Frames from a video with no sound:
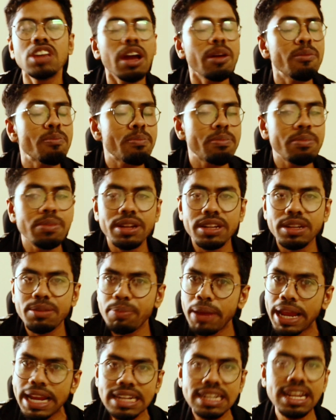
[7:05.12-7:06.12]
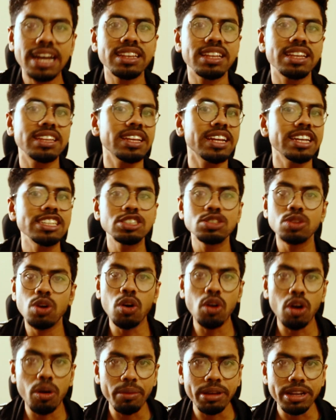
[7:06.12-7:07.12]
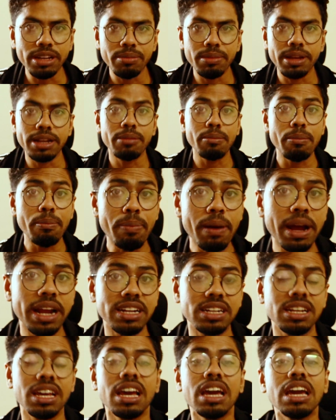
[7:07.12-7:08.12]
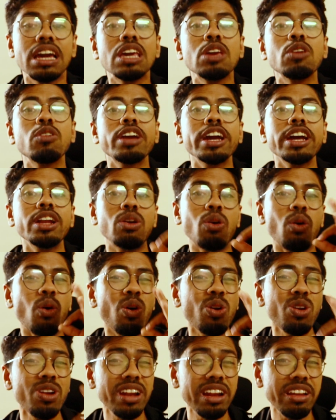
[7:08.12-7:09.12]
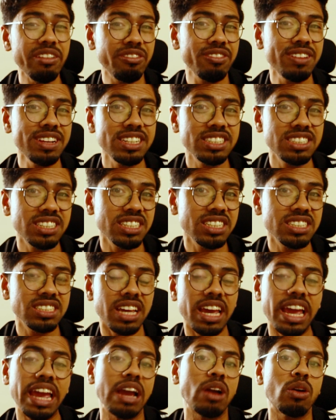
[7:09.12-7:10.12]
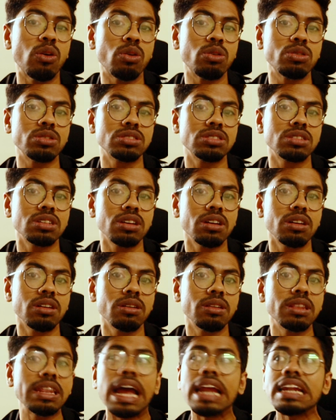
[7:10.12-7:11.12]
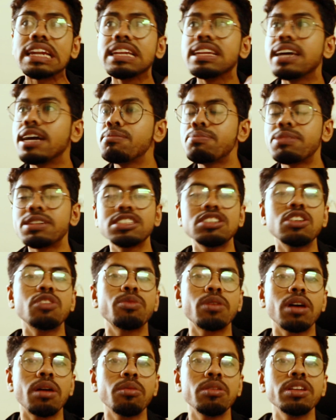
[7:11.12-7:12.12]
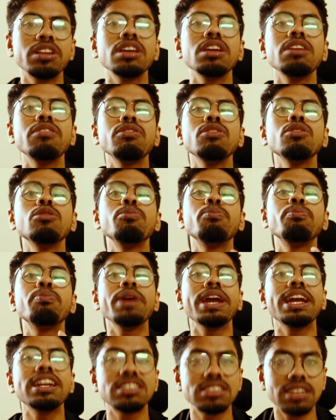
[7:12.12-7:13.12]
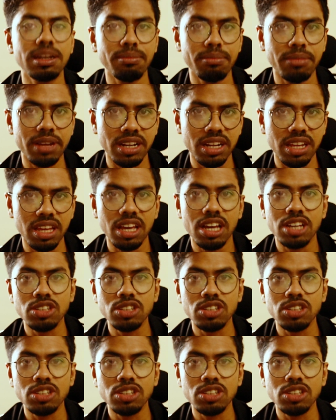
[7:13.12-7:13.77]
you have paid nothing. There is no commitment. But you can only finish a course, 99% of probability, if you paid some money.